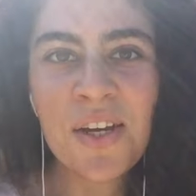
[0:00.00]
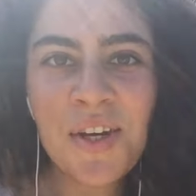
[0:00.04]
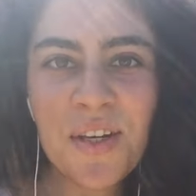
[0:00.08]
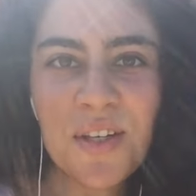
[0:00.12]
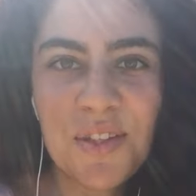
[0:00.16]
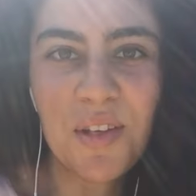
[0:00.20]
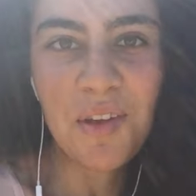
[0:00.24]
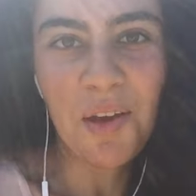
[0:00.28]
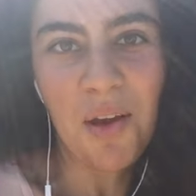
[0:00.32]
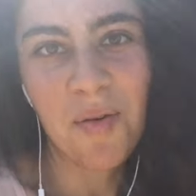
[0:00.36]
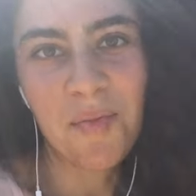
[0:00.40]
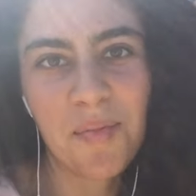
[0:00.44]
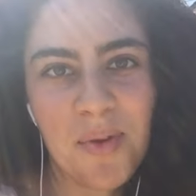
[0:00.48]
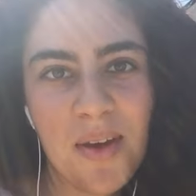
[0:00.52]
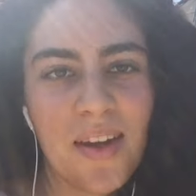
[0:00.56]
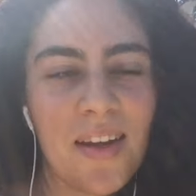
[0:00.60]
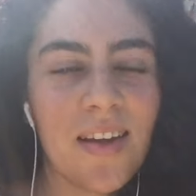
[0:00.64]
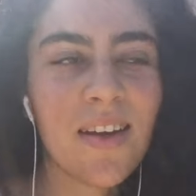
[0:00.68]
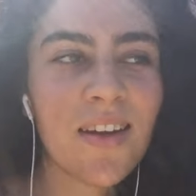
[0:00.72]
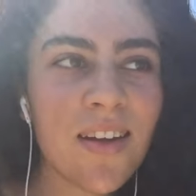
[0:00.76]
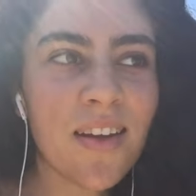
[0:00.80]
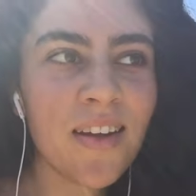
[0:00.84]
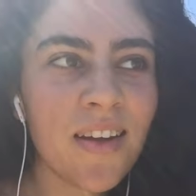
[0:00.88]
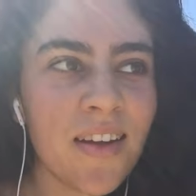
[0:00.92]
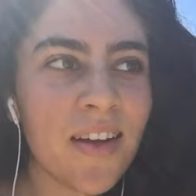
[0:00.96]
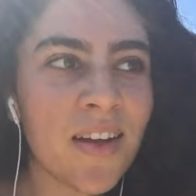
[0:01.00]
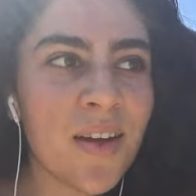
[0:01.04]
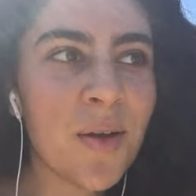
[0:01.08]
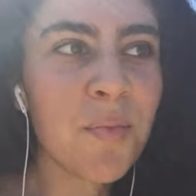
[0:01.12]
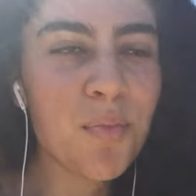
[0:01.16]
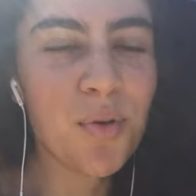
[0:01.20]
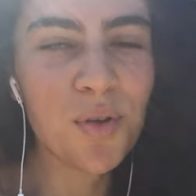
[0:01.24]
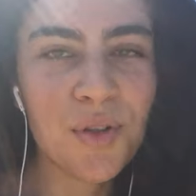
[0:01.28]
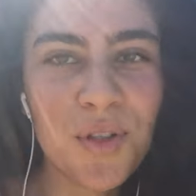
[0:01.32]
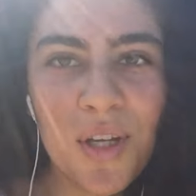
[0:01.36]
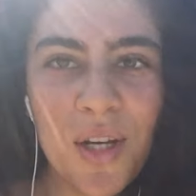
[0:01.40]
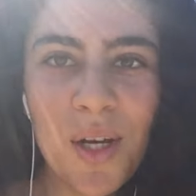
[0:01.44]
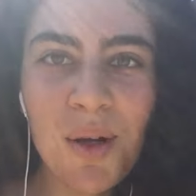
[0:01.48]
So I'll be
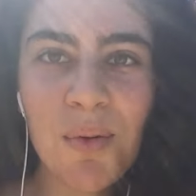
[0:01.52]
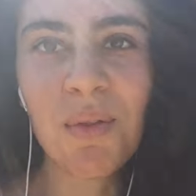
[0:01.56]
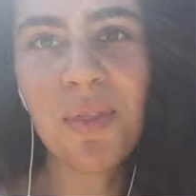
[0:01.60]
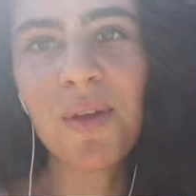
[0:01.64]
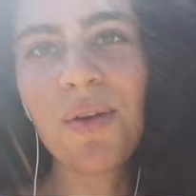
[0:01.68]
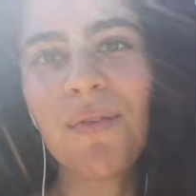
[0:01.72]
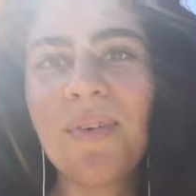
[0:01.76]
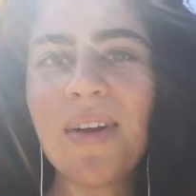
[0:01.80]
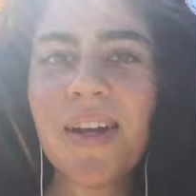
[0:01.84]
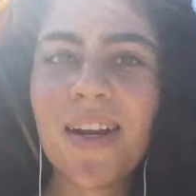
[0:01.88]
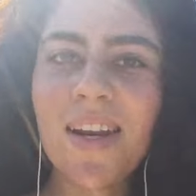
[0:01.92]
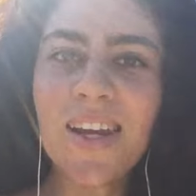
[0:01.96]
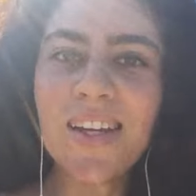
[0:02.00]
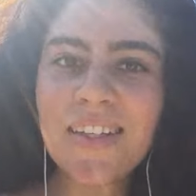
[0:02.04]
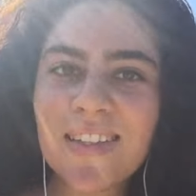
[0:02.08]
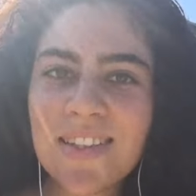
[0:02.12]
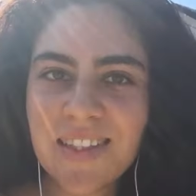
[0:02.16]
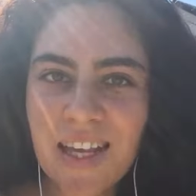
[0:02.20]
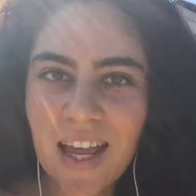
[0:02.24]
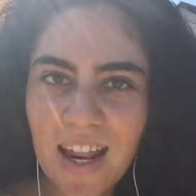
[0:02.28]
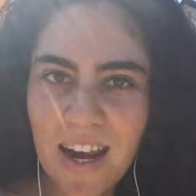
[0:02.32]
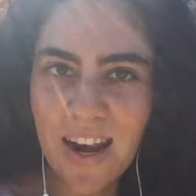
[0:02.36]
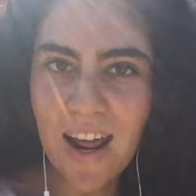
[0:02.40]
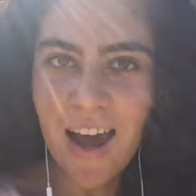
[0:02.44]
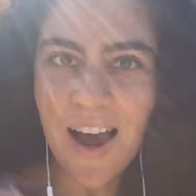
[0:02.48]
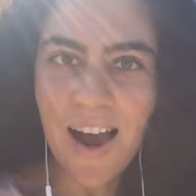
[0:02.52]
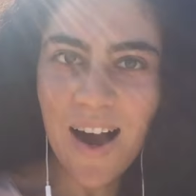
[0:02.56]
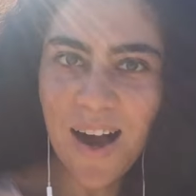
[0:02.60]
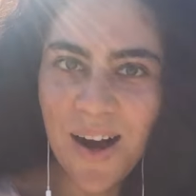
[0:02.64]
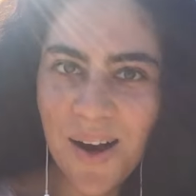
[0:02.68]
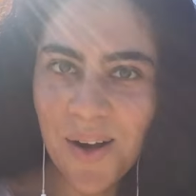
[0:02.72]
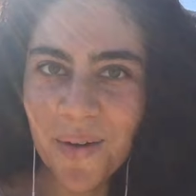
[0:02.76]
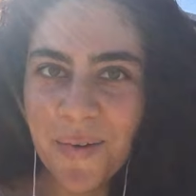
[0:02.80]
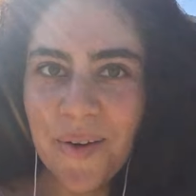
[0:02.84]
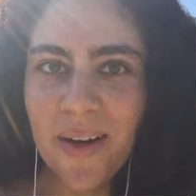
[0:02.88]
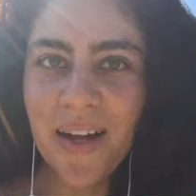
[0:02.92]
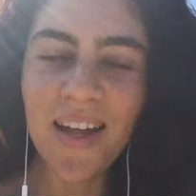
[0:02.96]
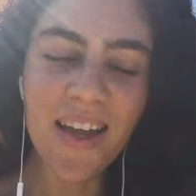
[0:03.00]
proceeding with your readings
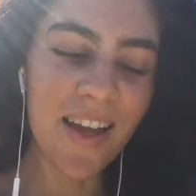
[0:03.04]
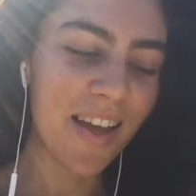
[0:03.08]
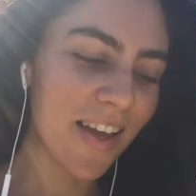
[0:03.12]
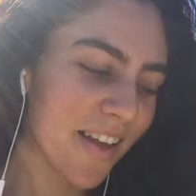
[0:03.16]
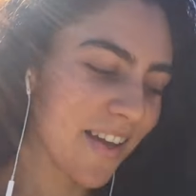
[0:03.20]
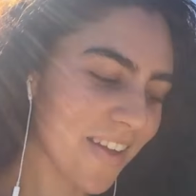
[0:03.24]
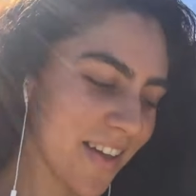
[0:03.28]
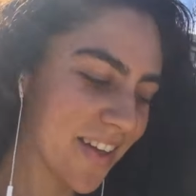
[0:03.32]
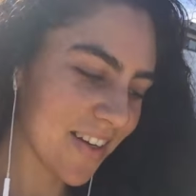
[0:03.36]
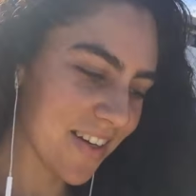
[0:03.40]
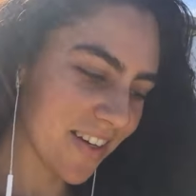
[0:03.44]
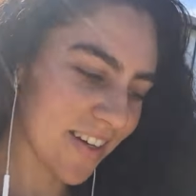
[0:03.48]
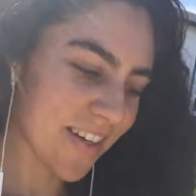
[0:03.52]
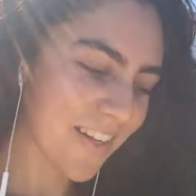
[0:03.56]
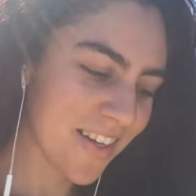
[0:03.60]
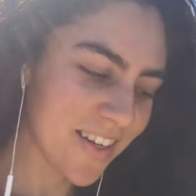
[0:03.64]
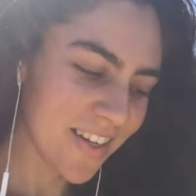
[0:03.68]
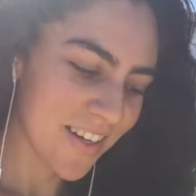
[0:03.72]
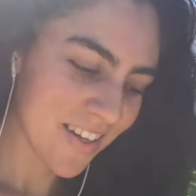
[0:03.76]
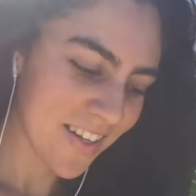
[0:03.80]
now, and